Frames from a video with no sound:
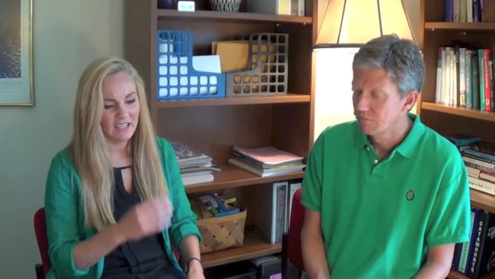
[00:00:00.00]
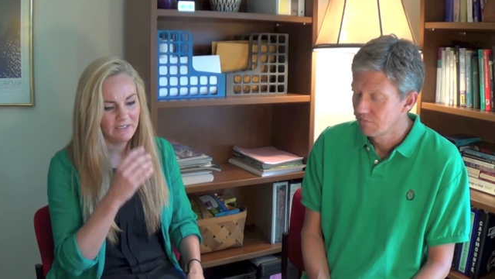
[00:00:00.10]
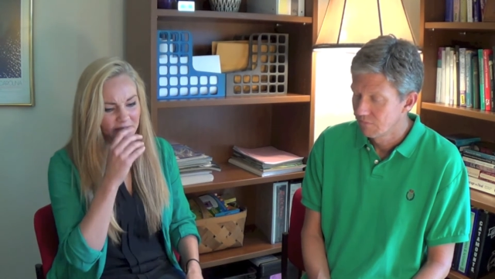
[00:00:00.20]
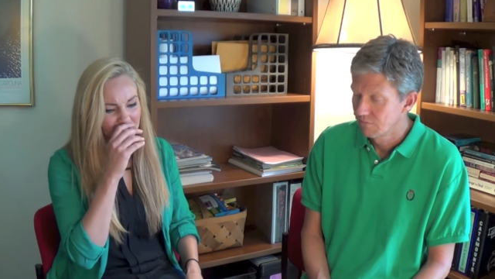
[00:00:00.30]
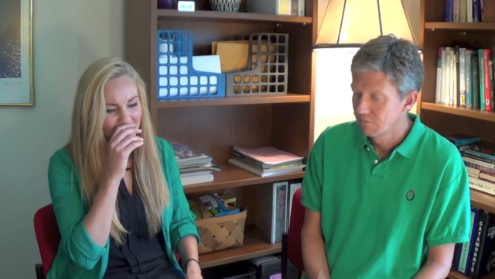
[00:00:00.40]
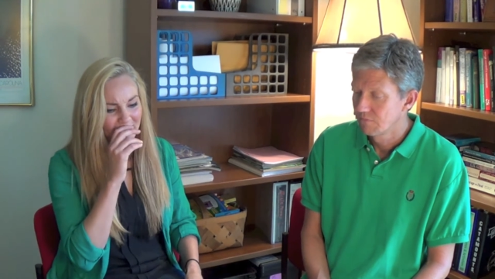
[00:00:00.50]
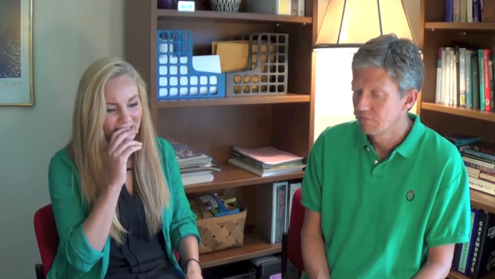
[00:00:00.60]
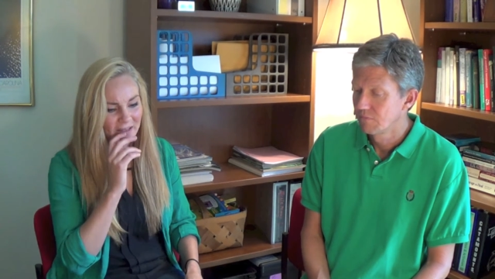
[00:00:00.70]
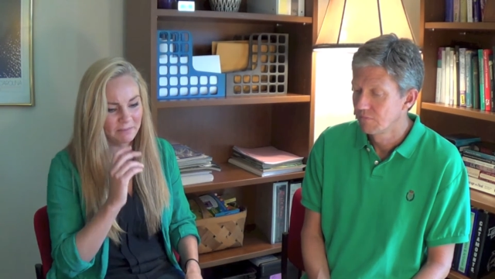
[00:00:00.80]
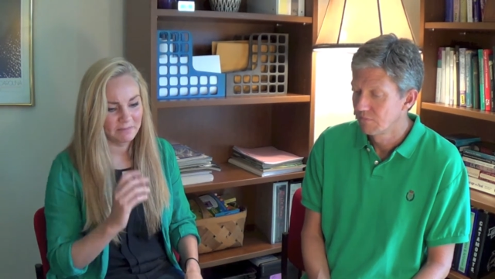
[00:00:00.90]
Speaker 1: I feel like
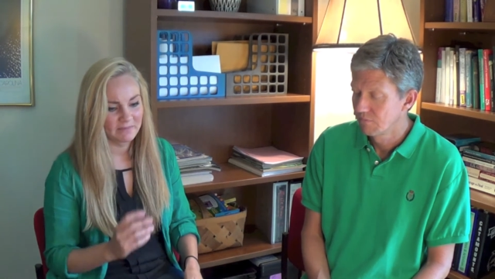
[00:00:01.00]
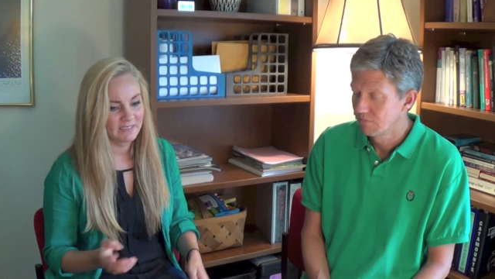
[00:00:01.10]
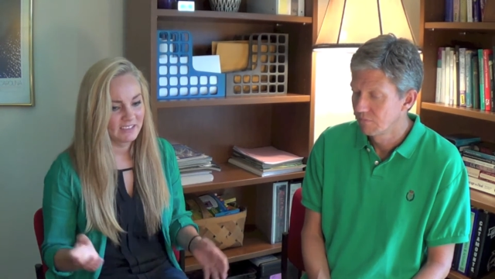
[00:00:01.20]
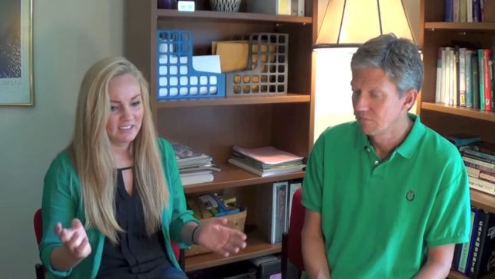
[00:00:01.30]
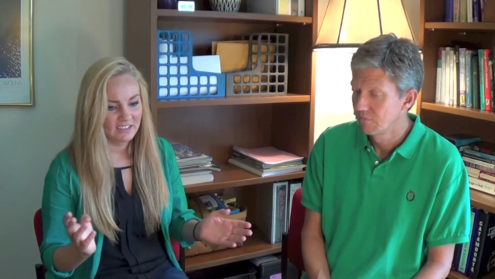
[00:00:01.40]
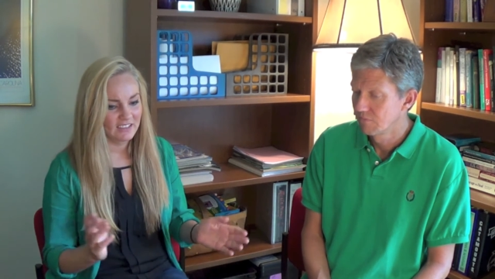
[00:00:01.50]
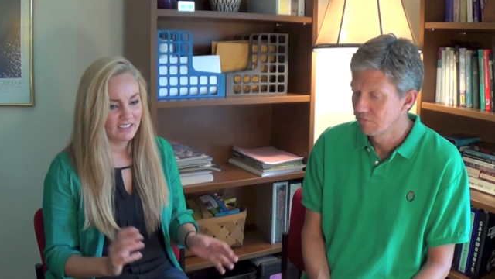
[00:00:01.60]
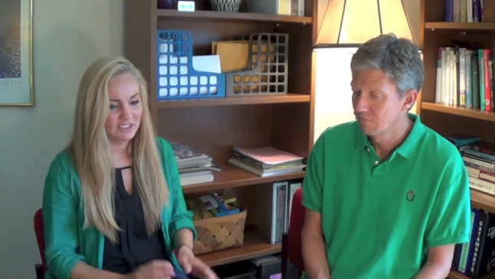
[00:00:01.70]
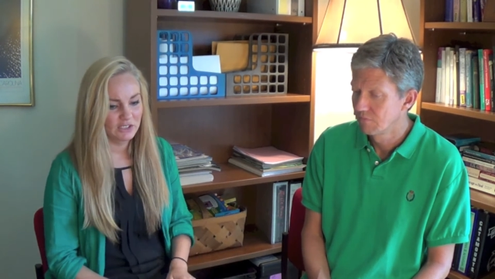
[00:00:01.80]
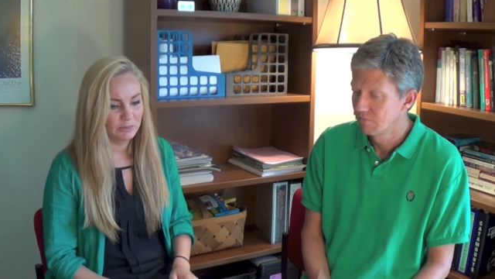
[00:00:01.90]
I'm like
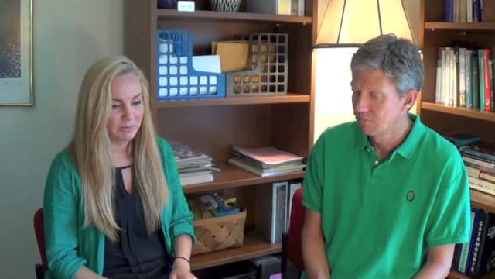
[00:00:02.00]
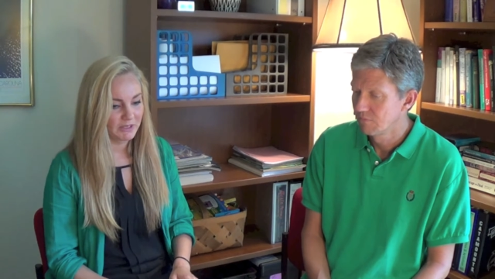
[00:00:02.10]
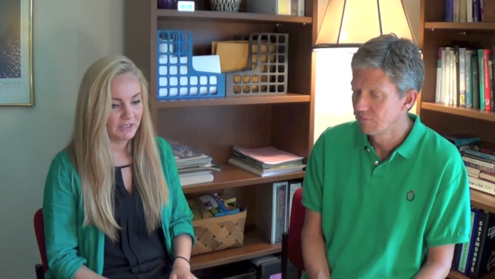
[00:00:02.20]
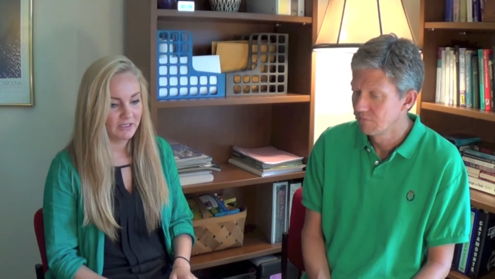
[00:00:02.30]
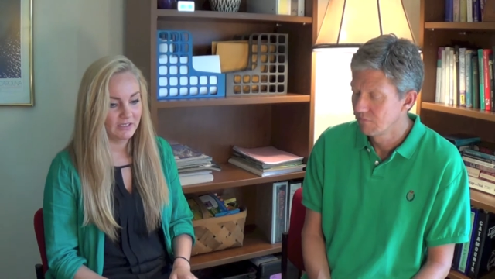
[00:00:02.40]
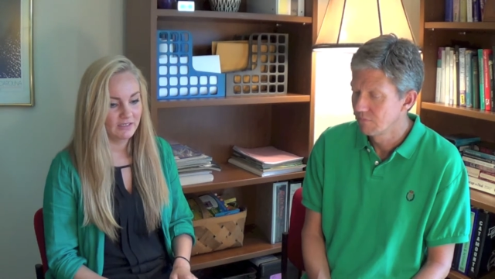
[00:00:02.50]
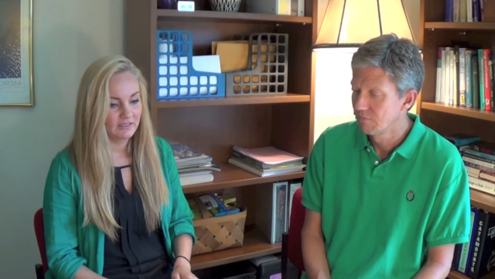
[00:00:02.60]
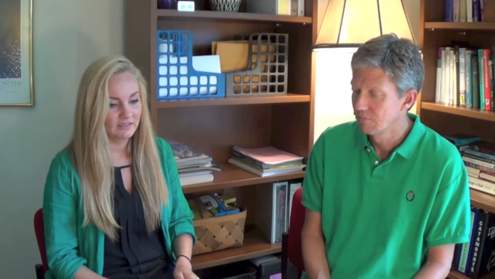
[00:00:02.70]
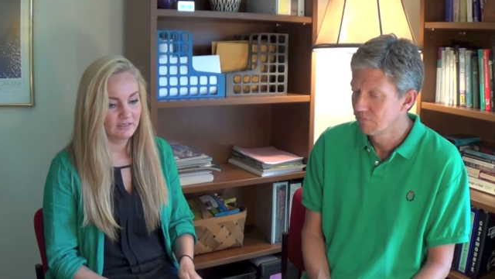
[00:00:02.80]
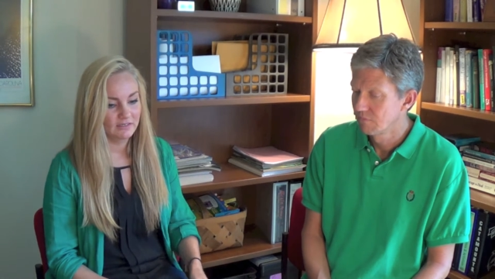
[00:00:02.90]

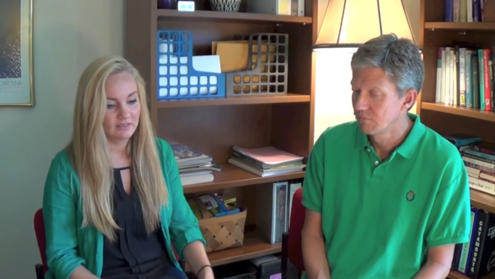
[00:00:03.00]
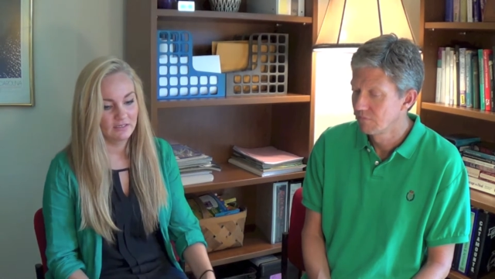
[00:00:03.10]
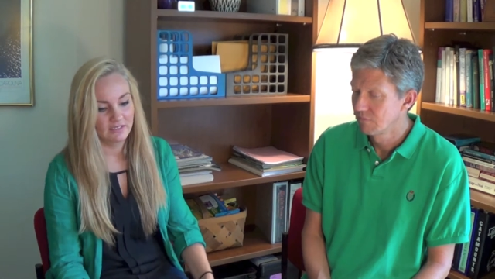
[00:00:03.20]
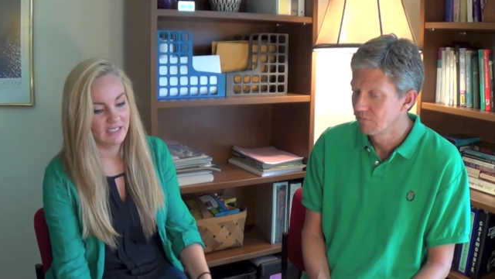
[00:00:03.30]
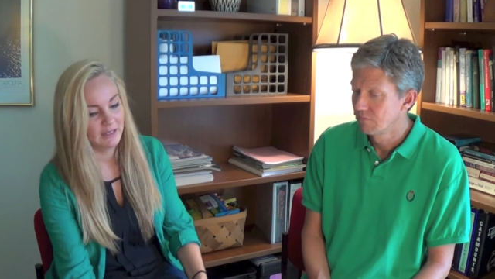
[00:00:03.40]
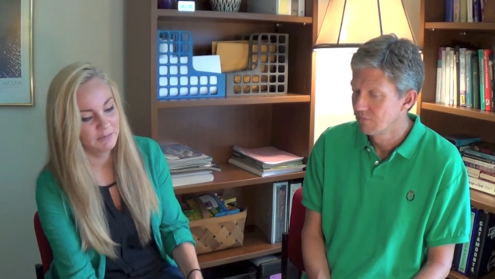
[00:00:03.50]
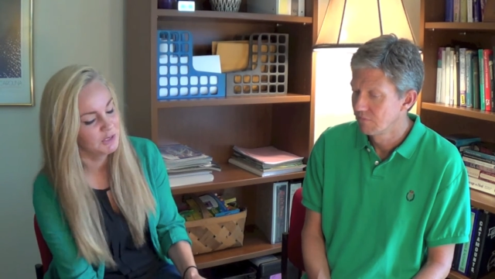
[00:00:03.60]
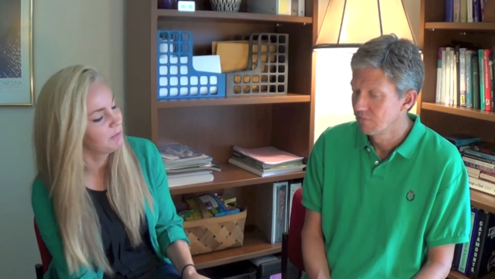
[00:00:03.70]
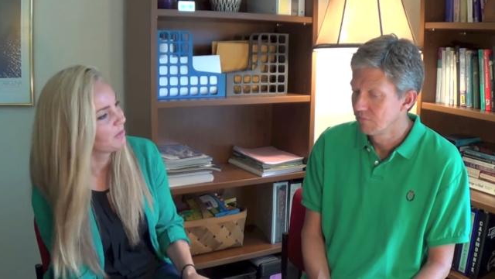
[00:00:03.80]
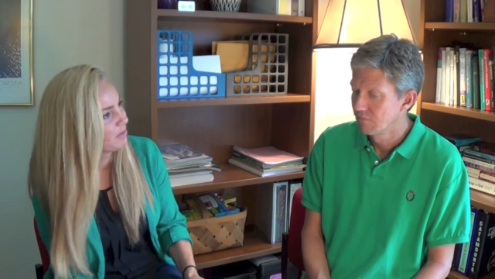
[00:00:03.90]
I'm
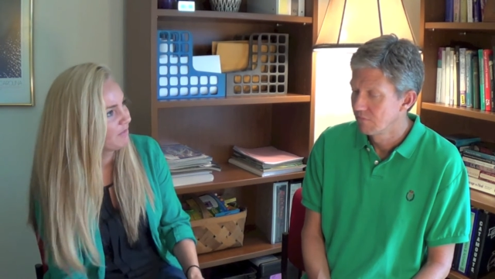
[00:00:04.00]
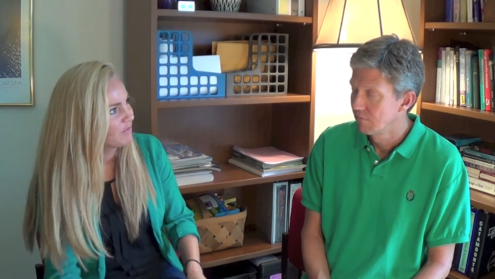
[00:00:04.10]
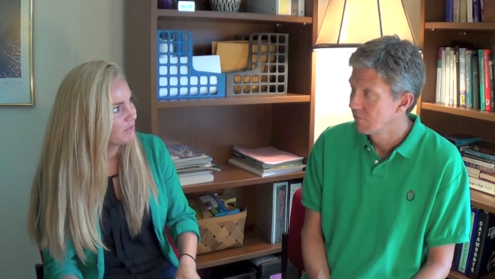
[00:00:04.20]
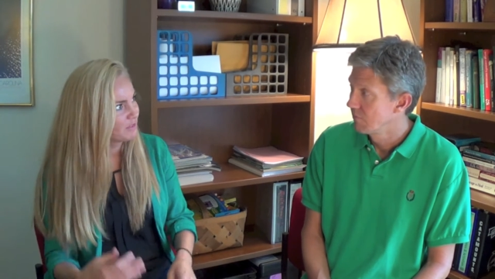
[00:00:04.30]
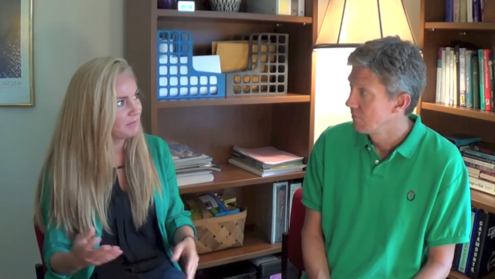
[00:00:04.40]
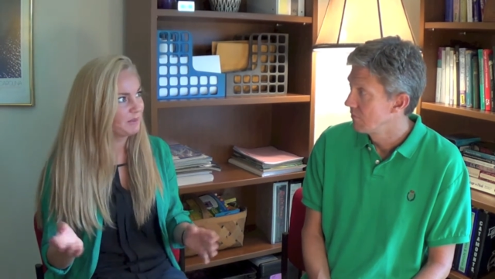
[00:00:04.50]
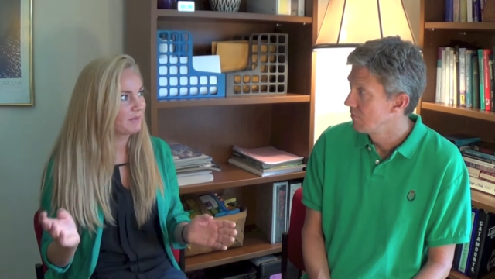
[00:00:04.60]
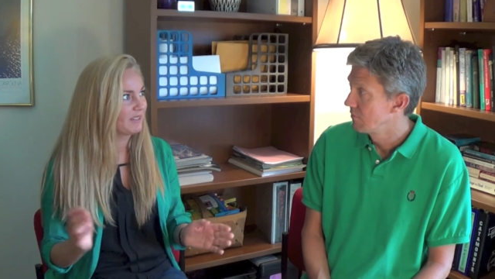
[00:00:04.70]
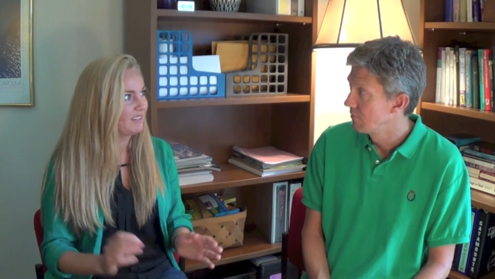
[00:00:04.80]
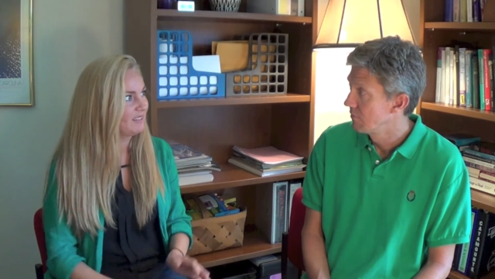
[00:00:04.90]
super grateful to be where
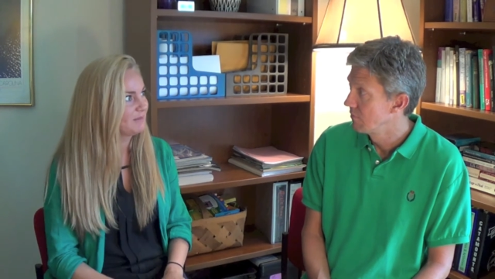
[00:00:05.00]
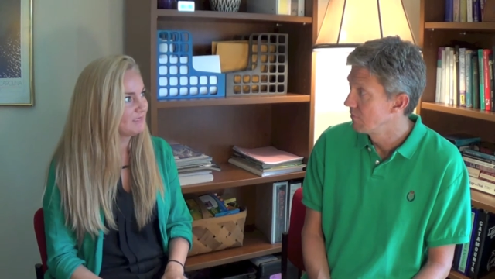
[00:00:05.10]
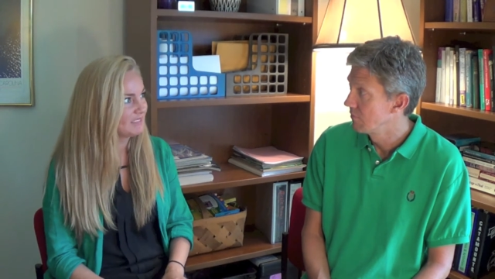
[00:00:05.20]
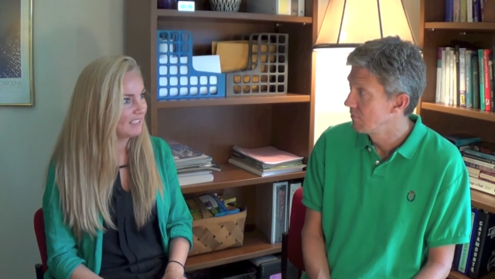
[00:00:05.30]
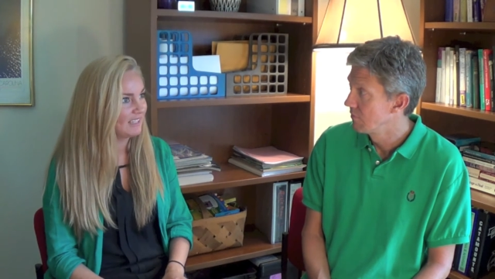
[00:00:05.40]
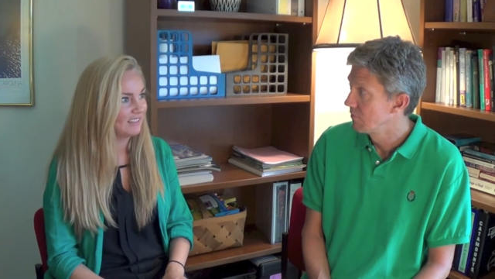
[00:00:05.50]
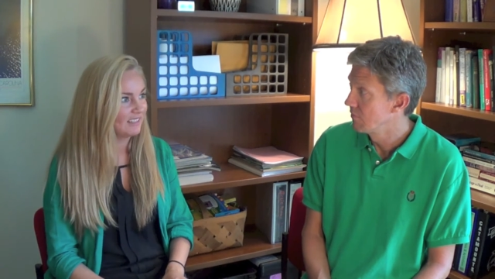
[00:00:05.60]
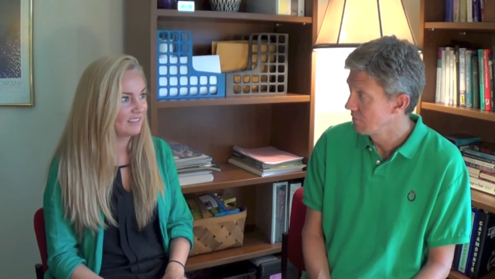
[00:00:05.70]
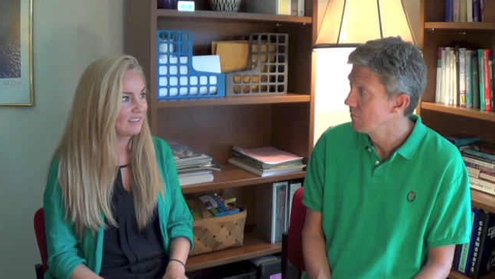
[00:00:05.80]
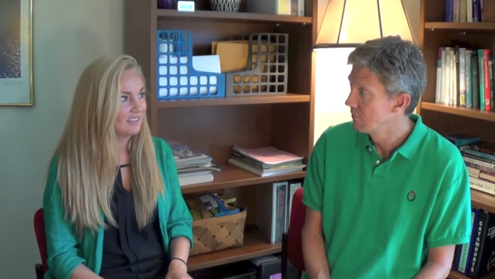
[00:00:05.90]
I am today. Like